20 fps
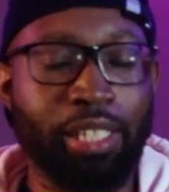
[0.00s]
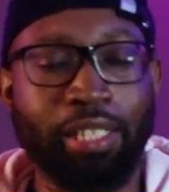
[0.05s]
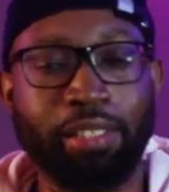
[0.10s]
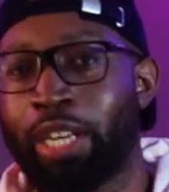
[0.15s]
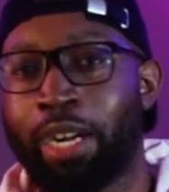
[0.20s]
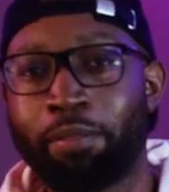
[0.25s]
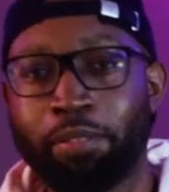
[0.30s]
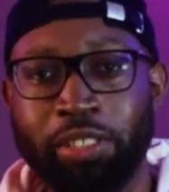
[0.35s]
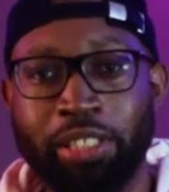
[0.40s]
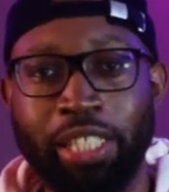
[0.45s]

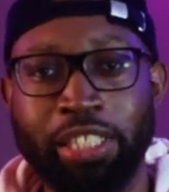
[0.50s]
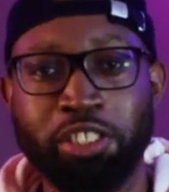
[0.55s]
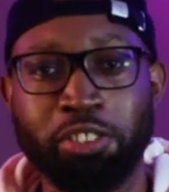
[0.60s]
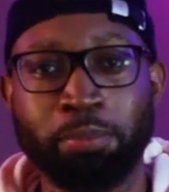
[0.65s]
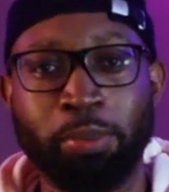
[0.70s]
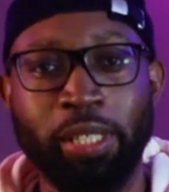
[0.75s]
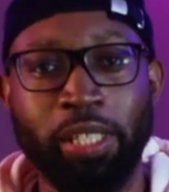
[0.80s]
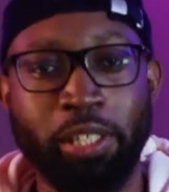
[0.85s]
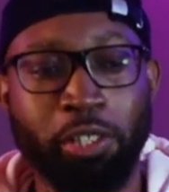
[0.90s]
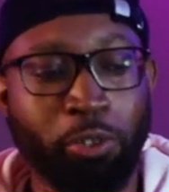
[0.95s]

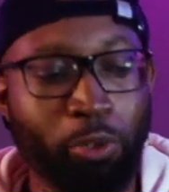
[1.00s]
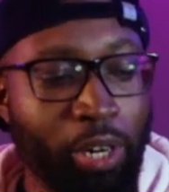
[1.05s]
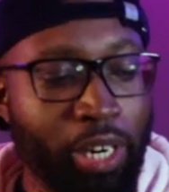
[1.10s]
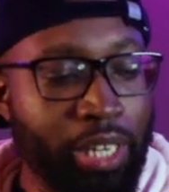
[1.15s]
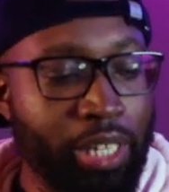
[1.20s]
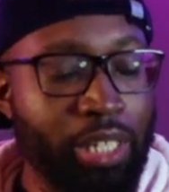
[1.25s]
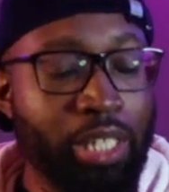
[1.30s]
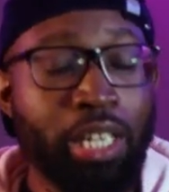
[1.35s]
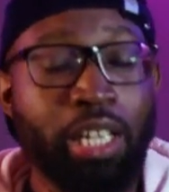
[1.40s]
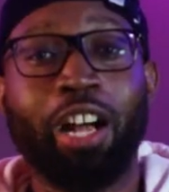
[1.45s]
Conversation's been
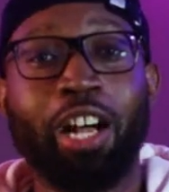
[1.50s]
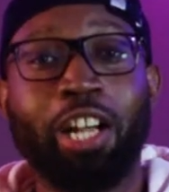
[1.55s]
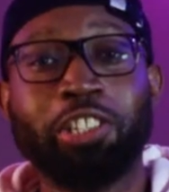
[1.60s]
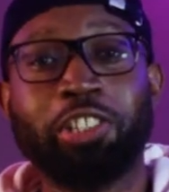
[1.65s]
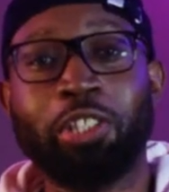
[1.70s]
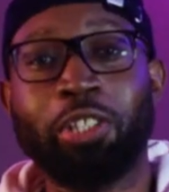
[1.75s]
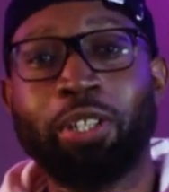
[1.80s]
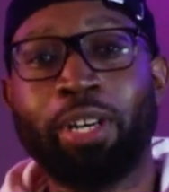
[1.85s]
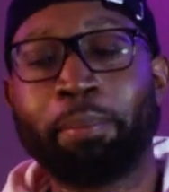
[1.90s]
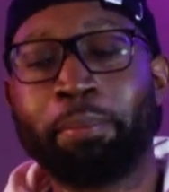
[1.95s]
great.
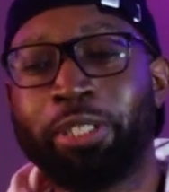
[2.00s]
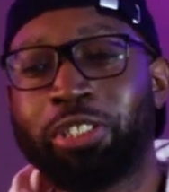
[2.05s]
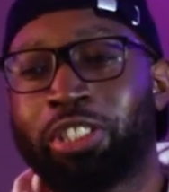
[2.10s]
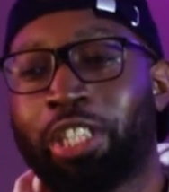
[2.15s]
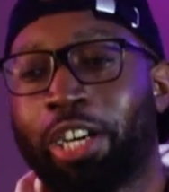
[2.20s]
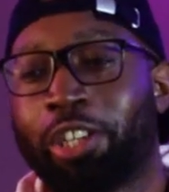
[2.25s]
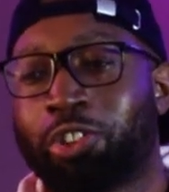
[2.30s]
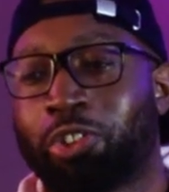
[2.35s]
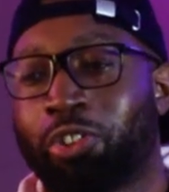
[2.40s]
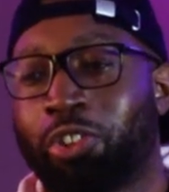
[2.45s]
Also, I've been
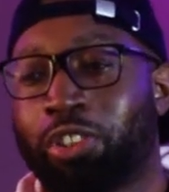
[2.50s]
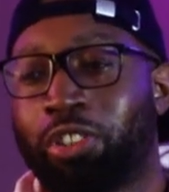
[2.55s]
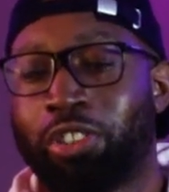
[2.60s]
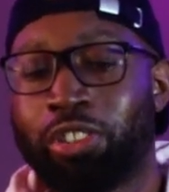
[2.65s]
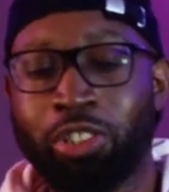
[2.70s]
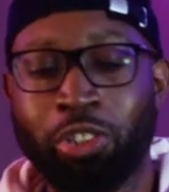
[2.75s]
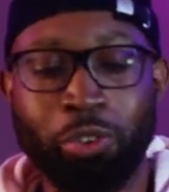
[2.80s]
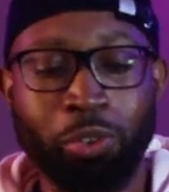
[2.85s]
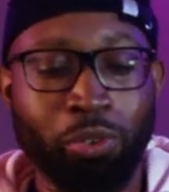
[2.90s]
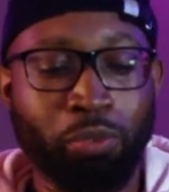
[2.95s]
talking to a
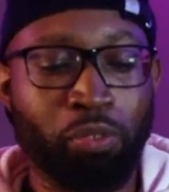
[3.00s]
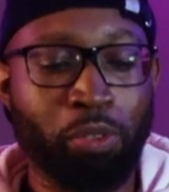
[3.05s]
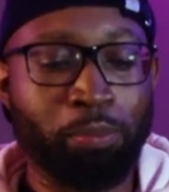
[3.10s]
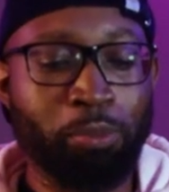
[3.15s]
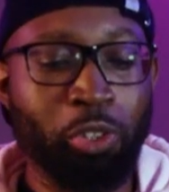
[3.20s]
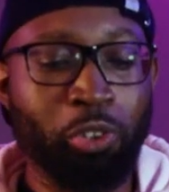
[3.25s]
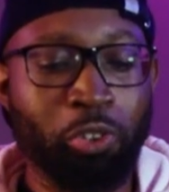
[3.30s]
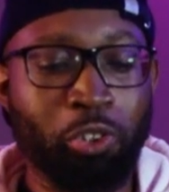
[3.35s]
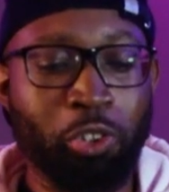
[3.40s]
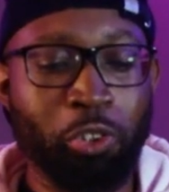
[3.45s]
dude from
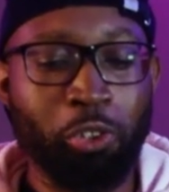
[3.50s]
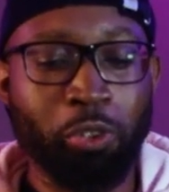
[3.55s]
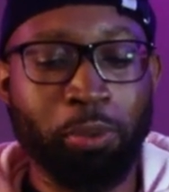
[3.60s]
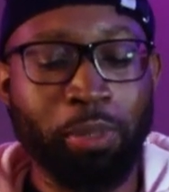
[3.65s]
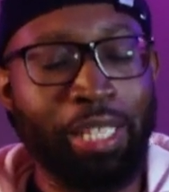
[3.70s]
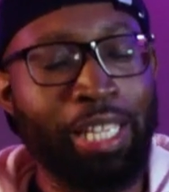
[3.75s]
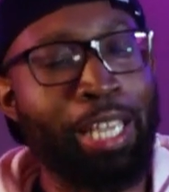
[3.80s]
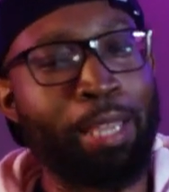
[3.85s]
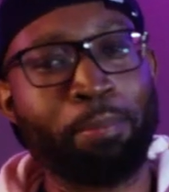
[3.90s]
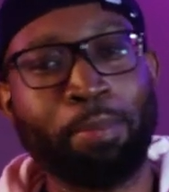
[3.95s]
YouTube.
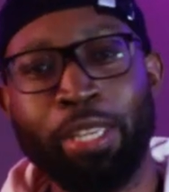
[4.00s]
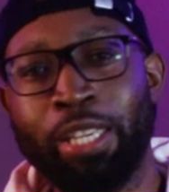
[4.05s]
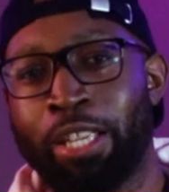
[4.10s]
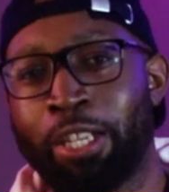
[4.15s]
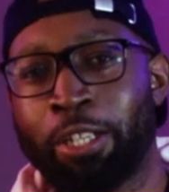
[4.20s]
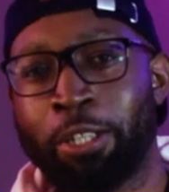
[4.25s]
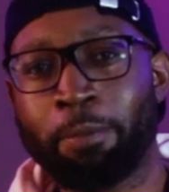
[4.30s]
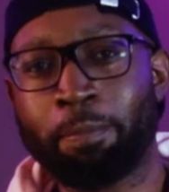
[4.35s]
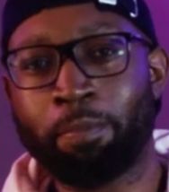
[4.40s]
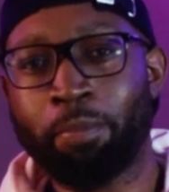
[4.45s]
He hit me
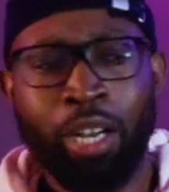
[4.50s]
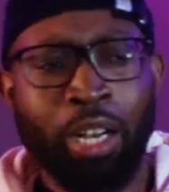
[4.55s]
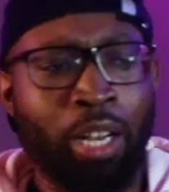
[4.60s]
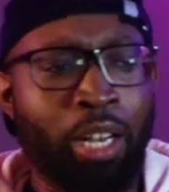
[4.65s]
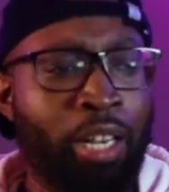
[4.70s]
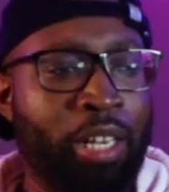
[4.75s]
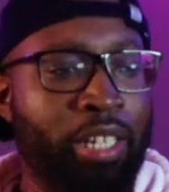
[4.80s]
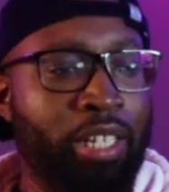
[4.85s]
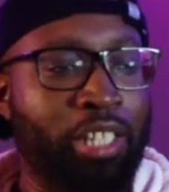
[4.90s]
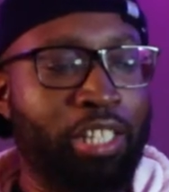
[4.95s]
up
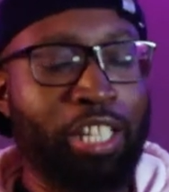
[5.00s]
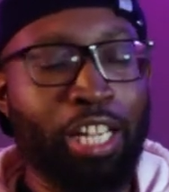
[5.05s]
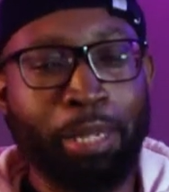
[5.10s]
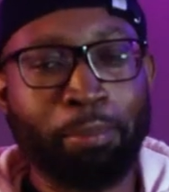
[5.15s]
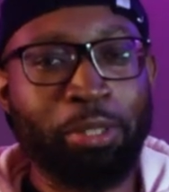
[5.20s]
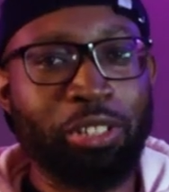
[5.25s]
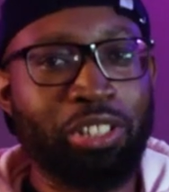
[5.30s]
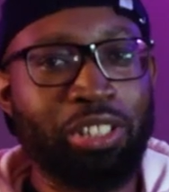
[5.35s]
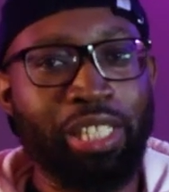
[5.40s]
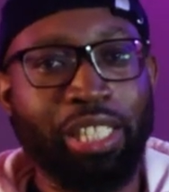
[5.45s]
in the
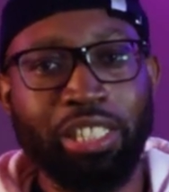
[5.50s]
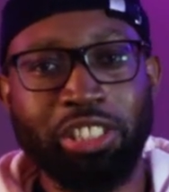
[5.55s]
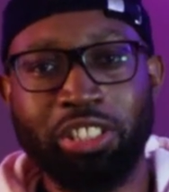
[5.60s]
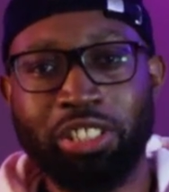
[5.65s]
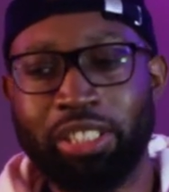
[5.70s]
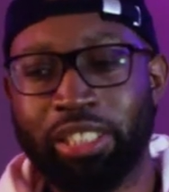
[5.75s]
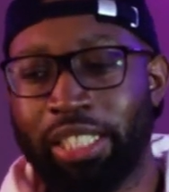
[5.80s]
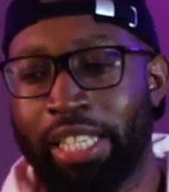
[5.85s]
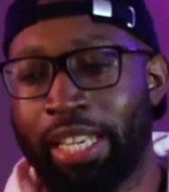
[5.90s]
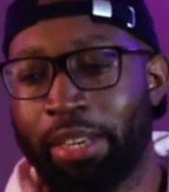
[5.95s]
comment
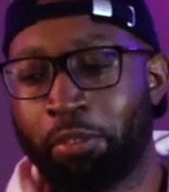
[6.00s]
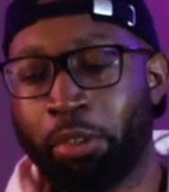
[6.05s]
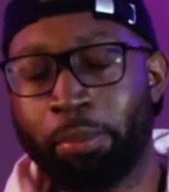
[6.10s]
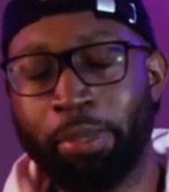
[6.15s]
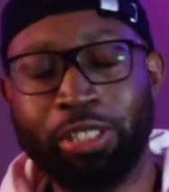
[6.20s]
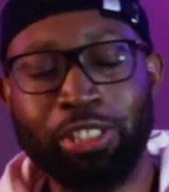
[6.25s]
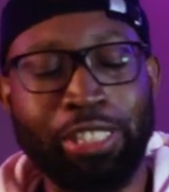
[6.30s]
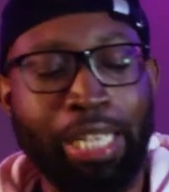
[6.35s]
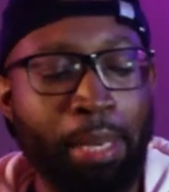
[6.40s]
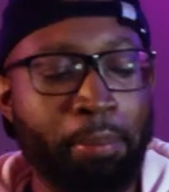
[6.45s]
section and we've
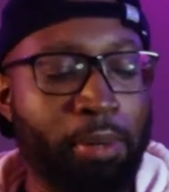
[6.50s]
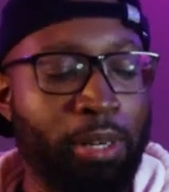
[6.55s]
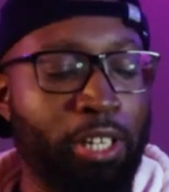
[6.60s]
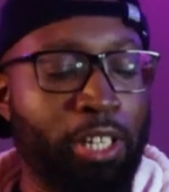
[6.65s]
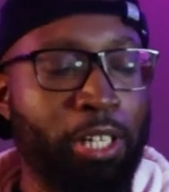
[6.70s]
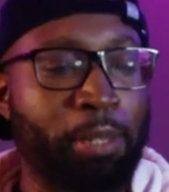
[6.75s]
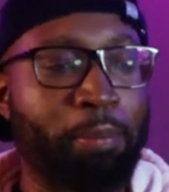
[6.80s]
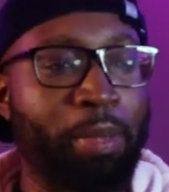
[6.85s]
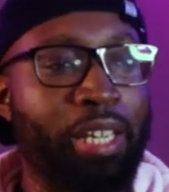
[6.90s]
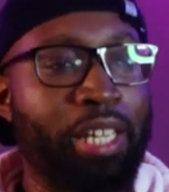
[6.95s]
been chopping it
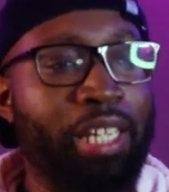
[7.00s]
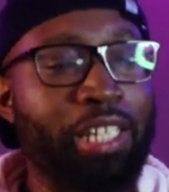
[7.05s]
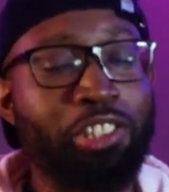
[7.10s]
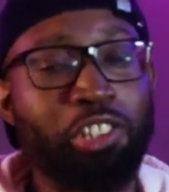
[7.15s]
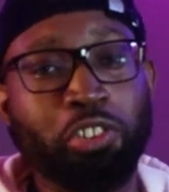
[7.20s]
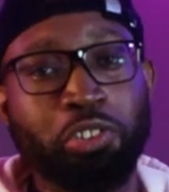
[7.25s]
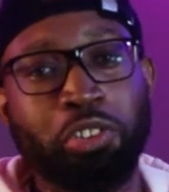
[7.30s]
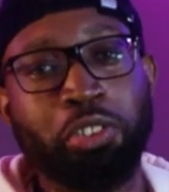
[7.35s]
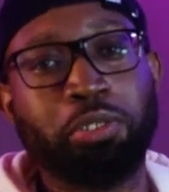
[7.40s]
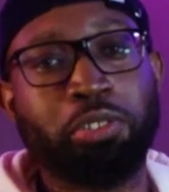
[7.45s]
up. And his
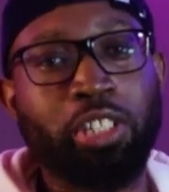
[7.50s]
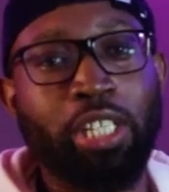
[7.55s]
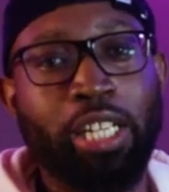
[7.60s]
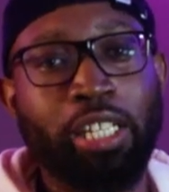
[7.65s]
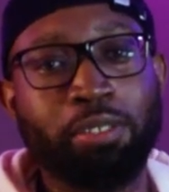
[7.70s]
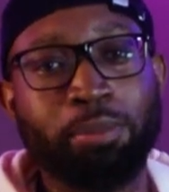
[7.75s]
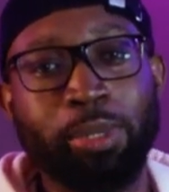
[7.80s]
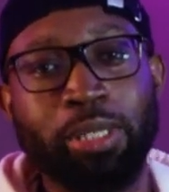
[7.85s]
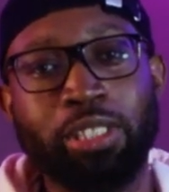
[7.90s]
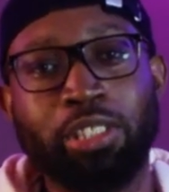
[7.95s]
YouTube
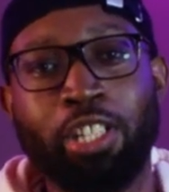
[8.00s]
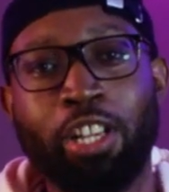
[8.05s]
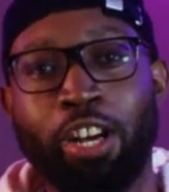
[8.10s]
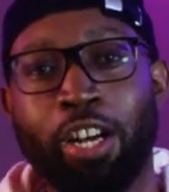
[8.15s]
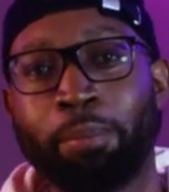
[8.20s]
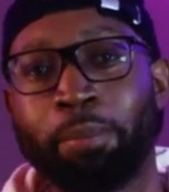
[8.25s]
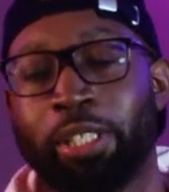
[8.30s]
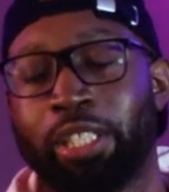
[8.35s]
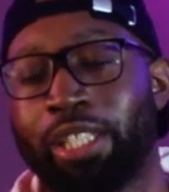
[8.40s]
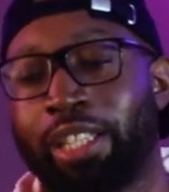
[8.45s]
channel is
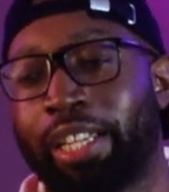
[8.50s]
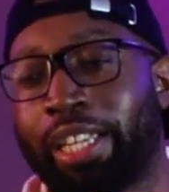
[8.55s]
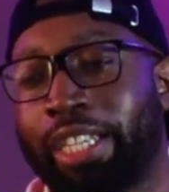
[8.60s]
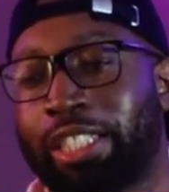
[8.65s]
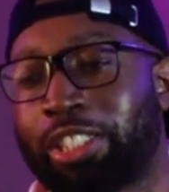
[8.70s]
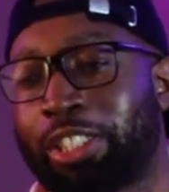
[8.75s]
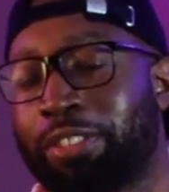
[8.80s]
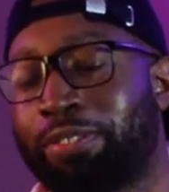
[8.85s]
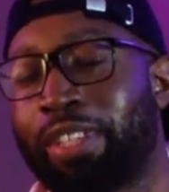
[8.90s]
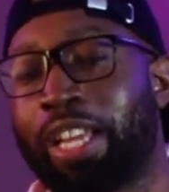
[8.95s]

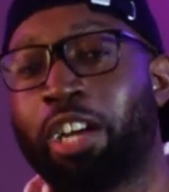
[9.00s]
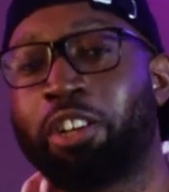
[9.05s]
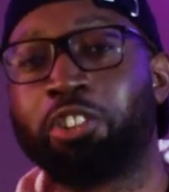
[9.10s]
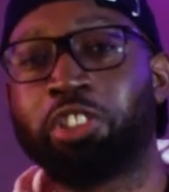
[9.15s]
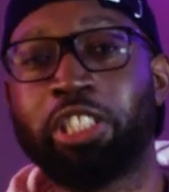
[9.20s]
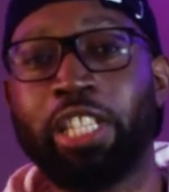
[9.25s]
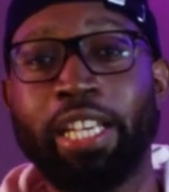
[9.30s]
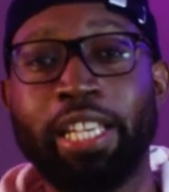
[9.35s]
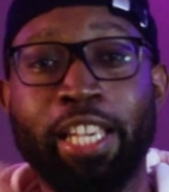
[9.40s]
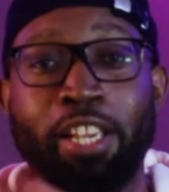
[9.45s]
kalmandcollected. Y'all go
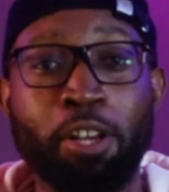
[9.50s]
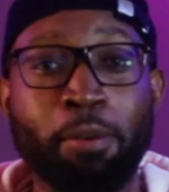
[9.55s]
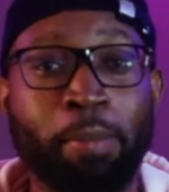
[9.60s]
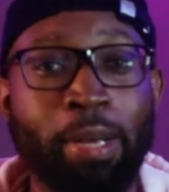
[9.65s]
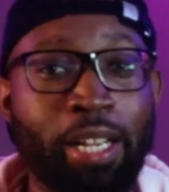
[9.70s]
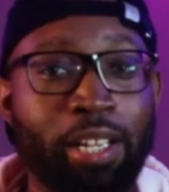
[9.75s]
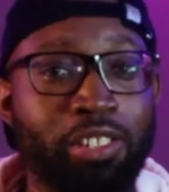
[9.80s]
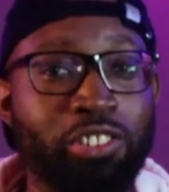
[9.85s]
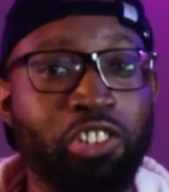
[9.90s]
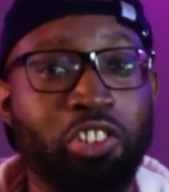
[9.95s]
check him
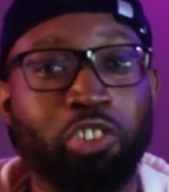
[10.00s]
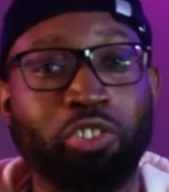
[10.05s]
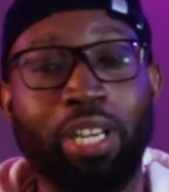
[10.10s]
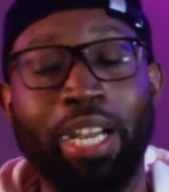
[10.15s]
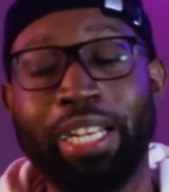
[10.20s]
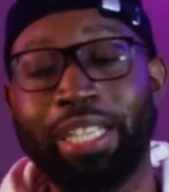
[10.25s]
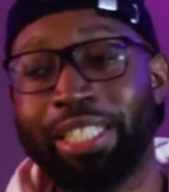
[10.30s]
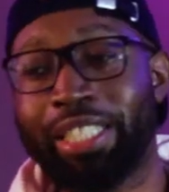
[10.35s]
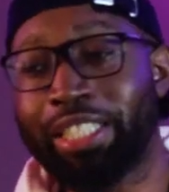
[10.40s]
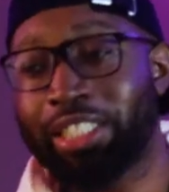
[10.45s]
out,
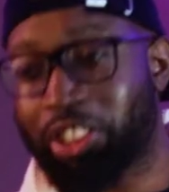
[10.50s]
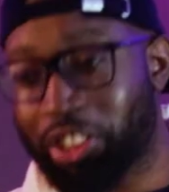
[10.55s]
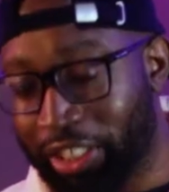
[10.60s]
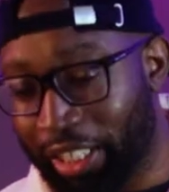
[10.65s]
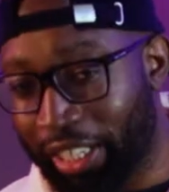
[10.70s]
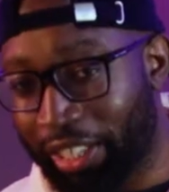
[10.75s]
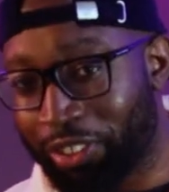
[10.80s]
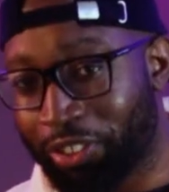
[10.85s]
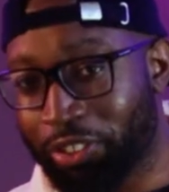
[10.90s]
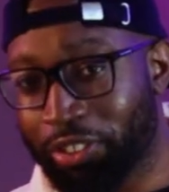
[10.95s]
subscribe to his
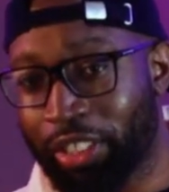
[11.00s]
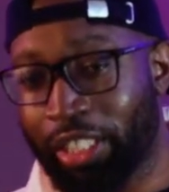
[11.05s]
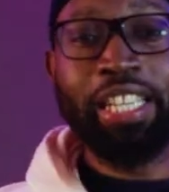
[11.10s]
channel.